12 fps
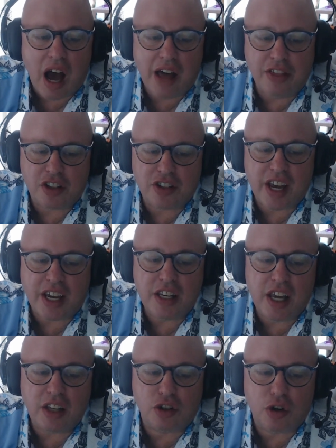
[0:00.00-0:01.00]
On the
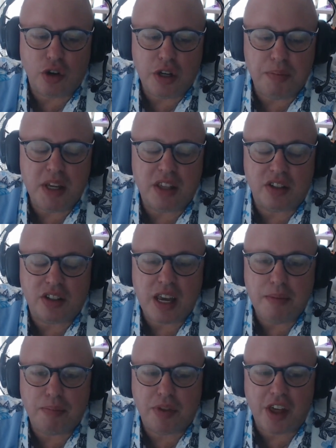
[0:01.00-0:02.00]
second day, it's going to be the
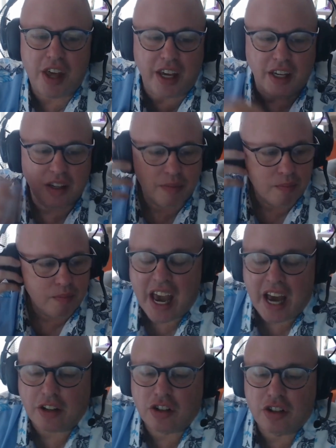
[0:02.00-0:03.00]
same thing.
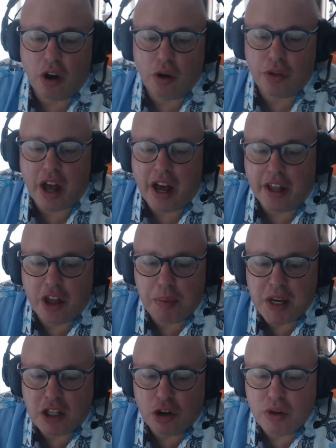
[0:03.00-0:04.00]
Yeah, so there'll
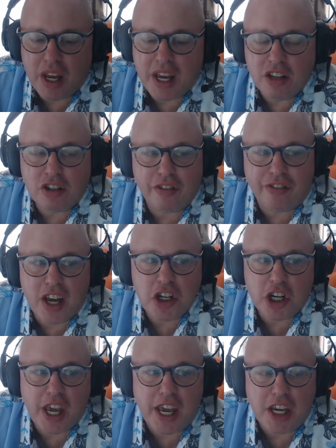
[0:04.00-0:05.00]
be 2 days of
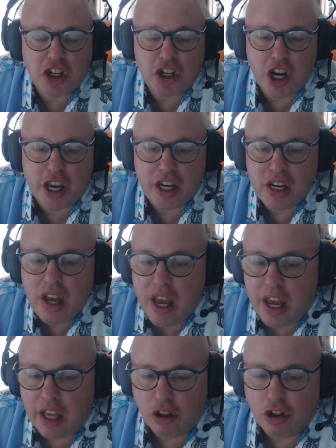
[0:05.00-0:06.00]
education.
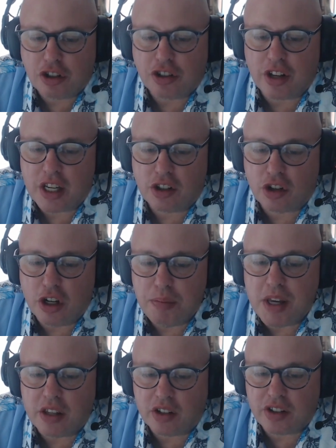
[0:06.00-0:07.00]
It looks like it's going to
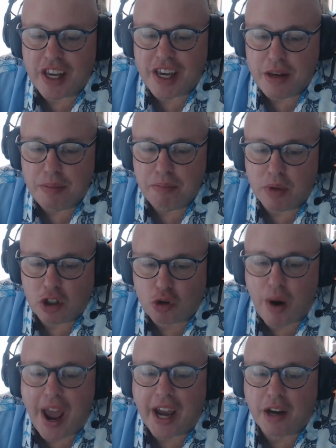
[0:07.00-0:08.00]
be the same
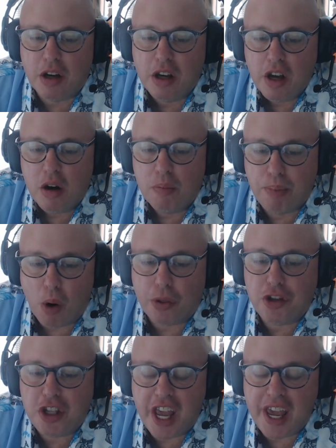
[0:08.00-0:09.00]
track
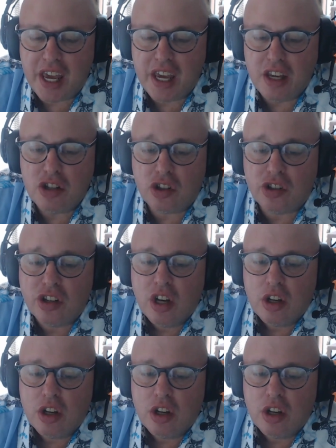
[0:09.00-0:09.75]
both days,